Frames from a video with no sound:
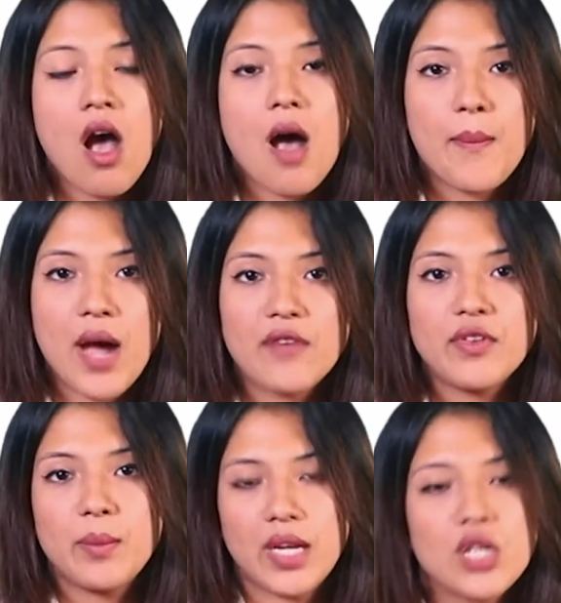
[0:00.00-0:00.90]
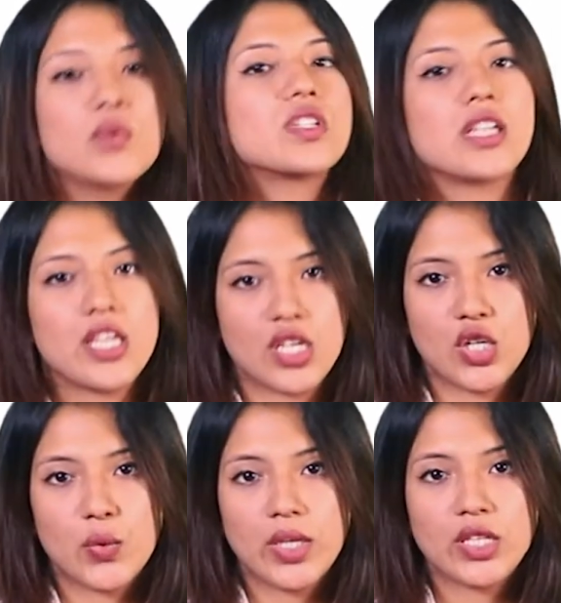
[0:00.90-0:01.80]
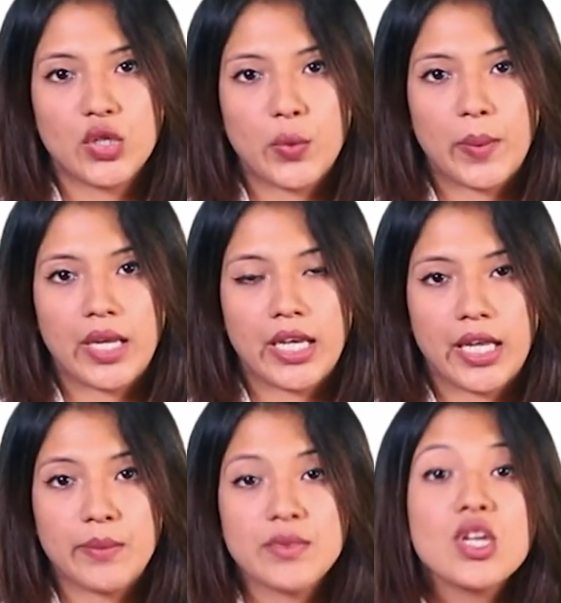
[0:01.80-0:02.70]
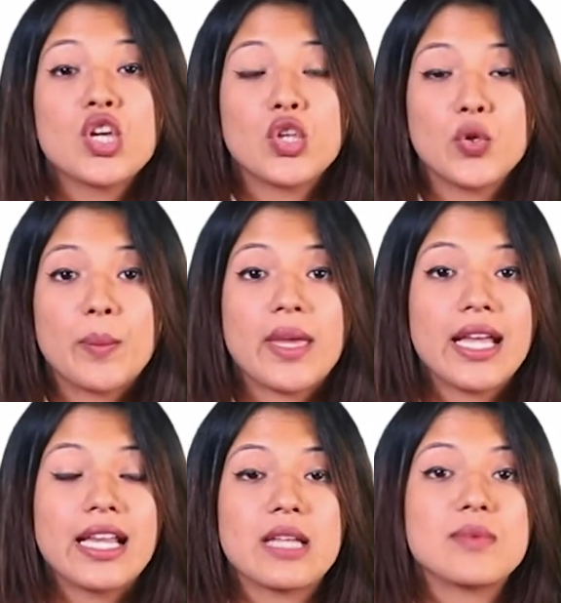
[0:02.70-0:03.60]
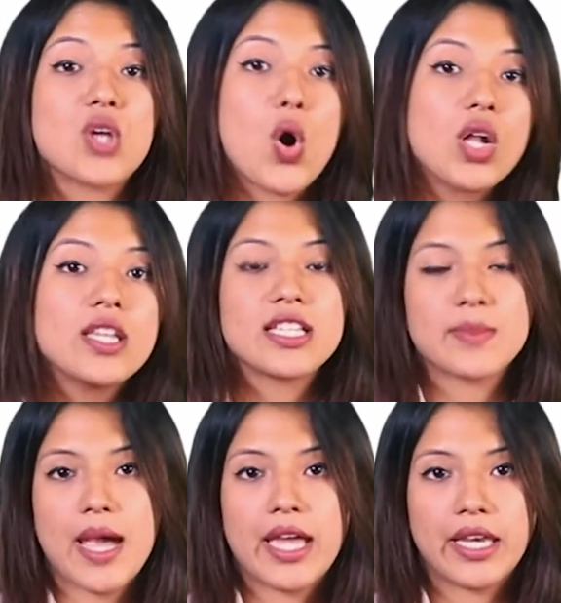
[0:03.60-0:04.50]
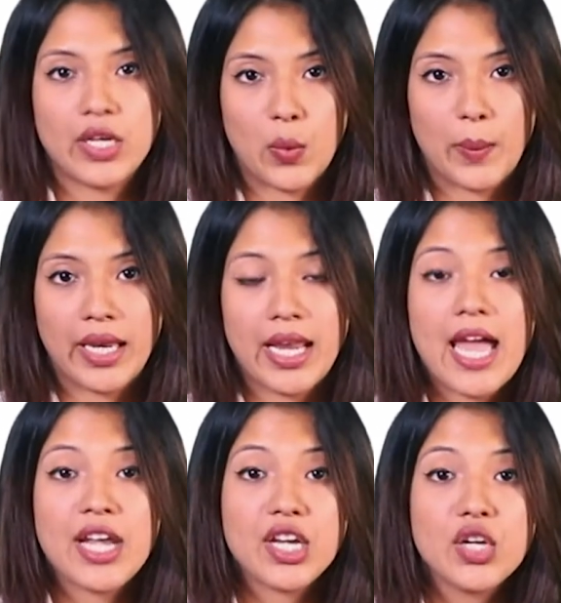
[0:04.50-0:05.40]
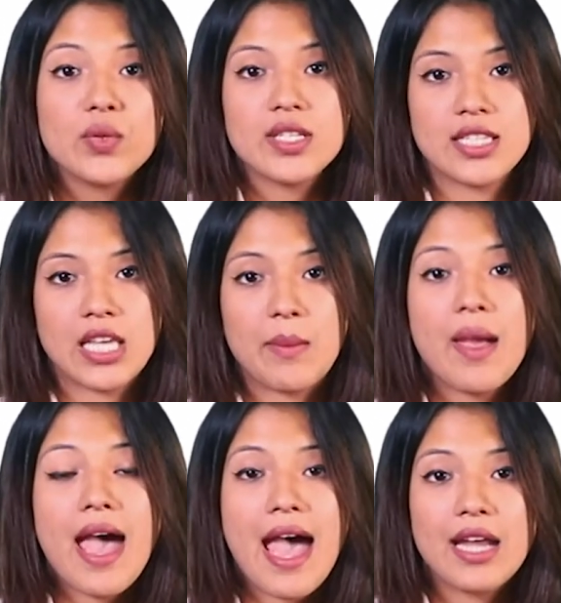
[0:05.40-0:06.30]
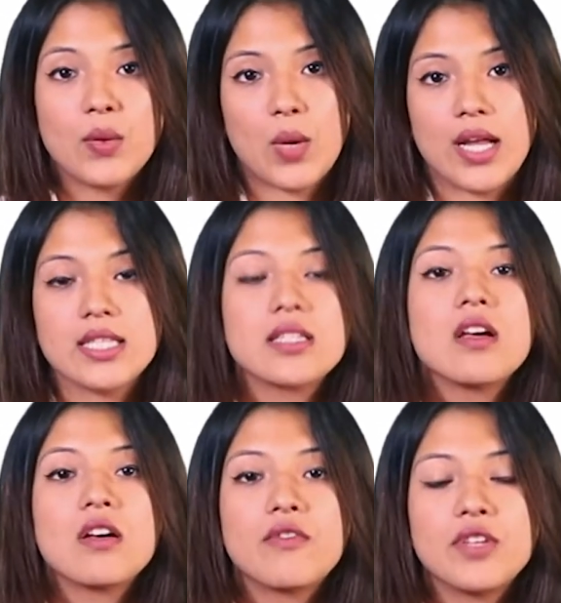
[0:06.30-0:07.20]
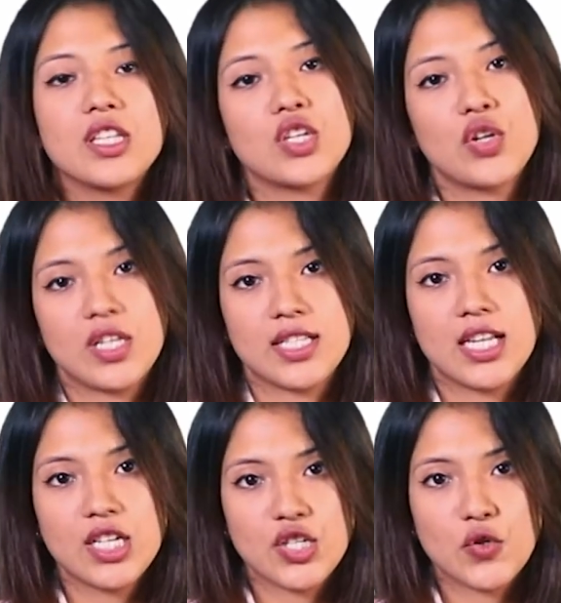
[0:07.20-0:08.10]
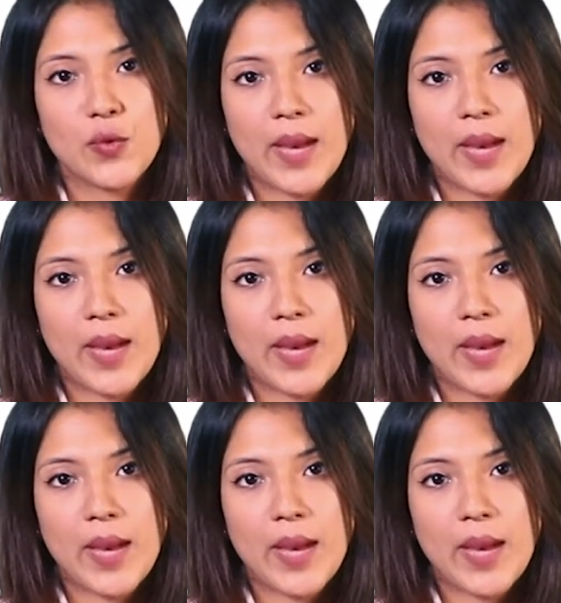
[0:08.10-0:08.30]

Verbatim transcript: Apart from individually renewing the domain names, you may eclipse all the expiry domain and renew the same at once within your reseller control